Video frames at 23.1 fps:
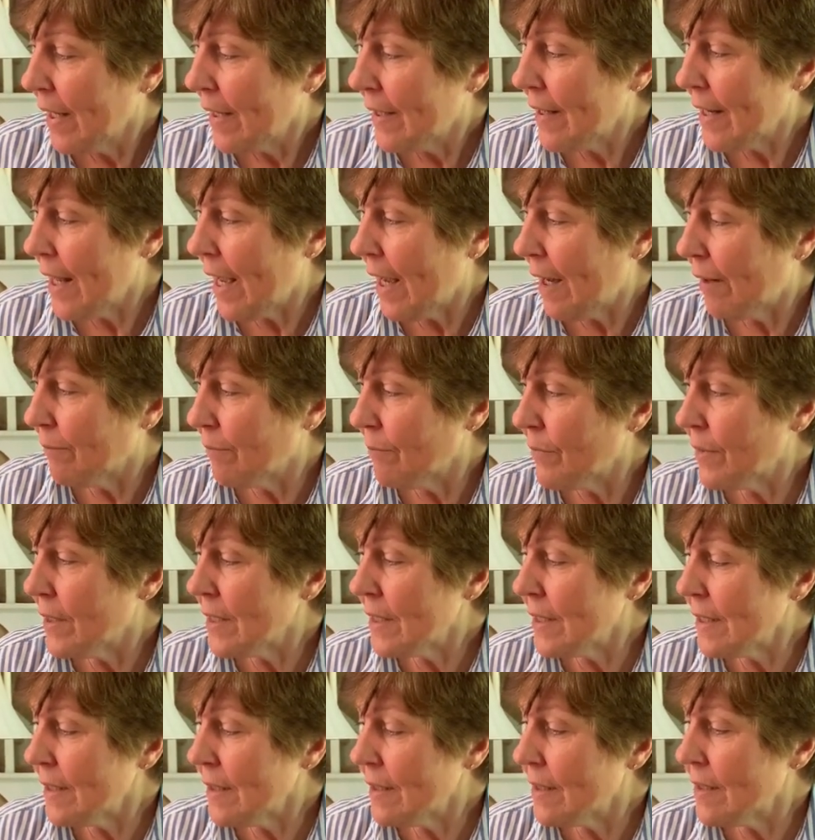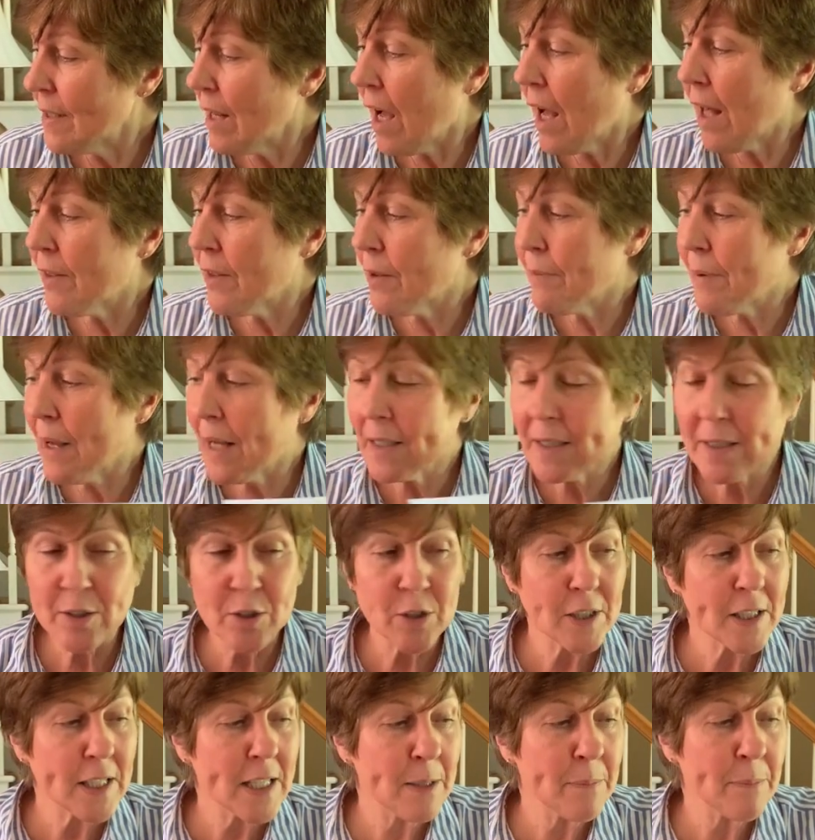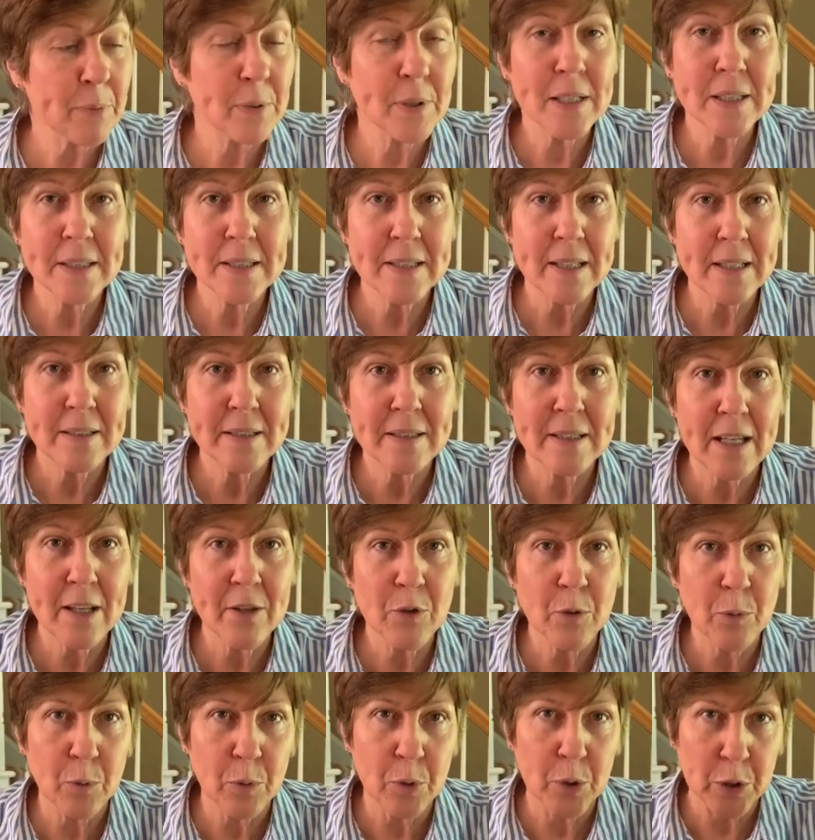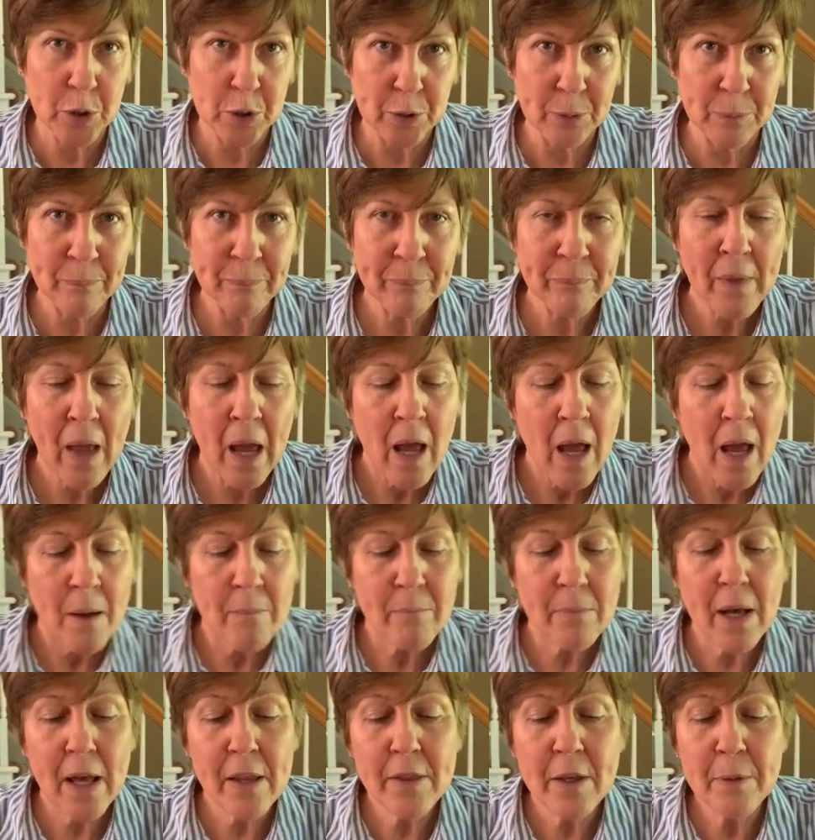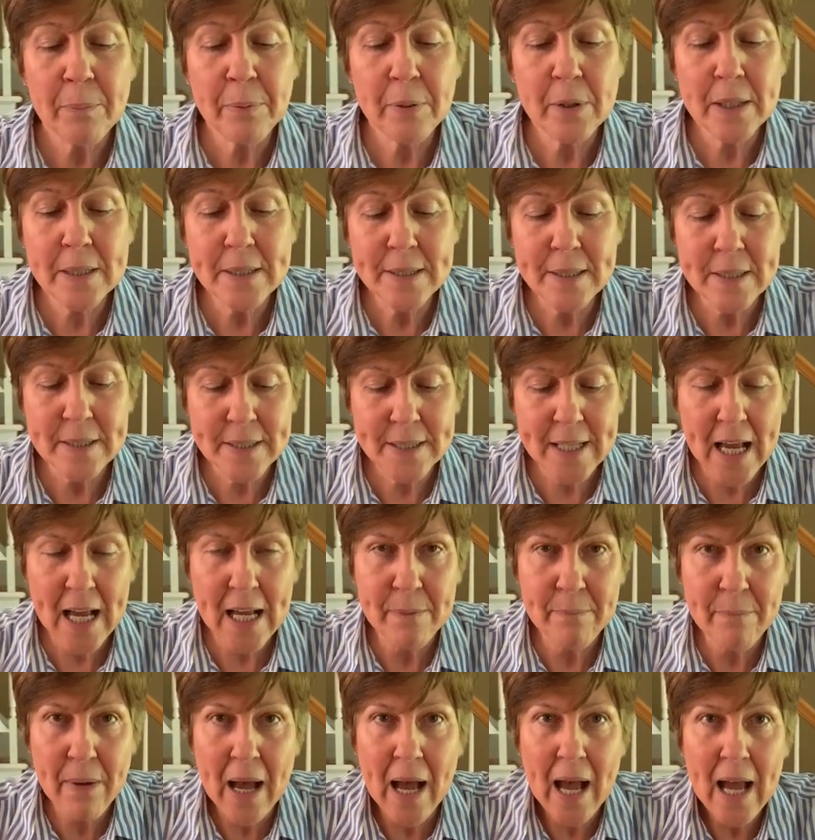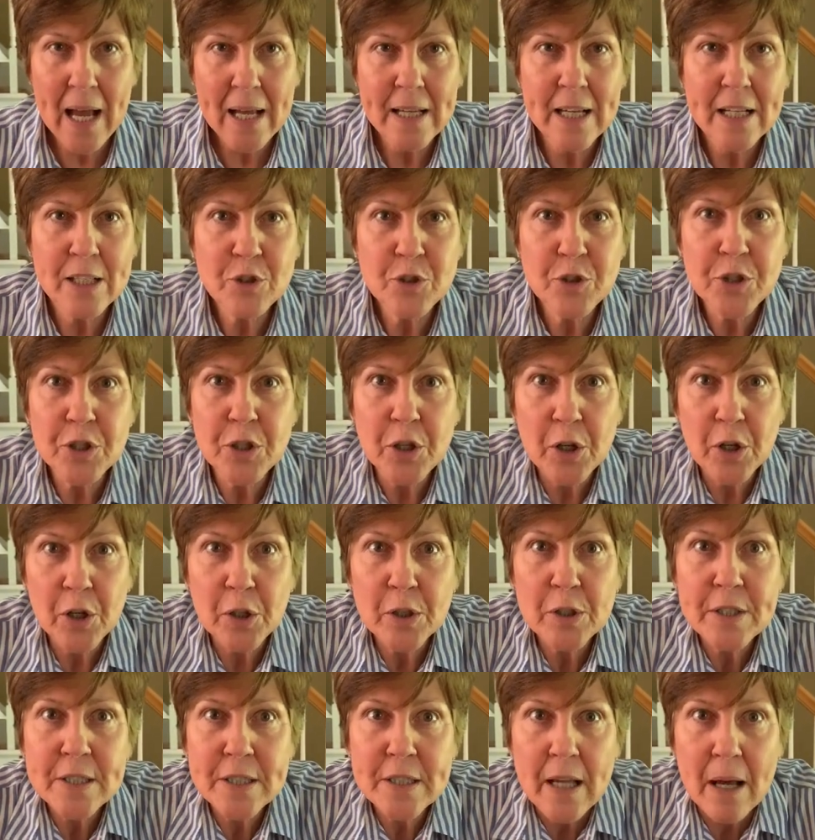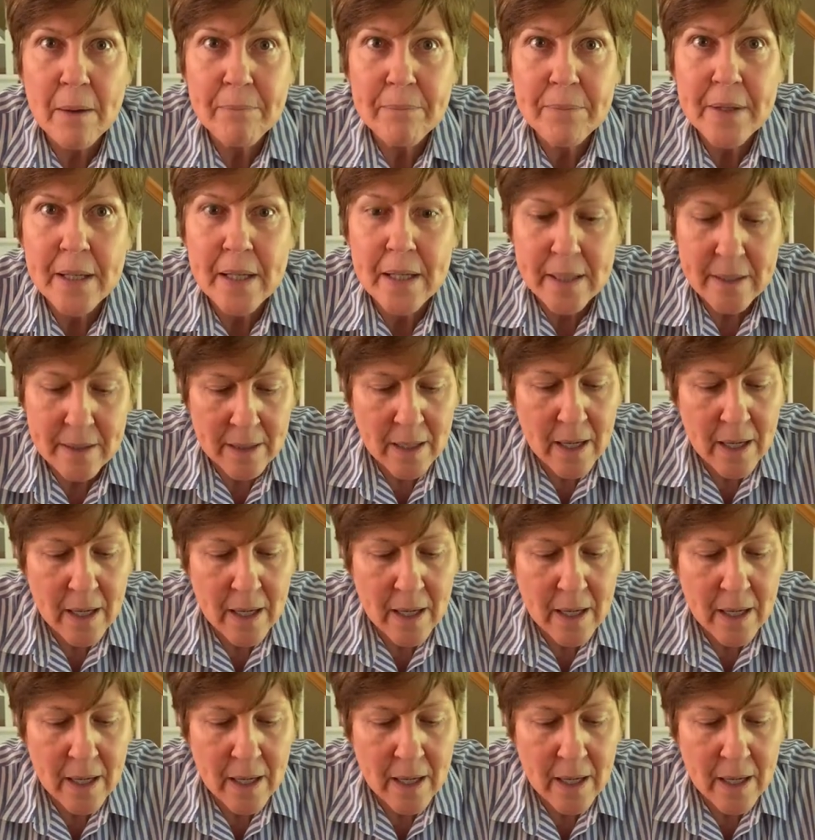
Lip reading: Now, this is not the best looking princess in the world, but the princess came by and she heard something.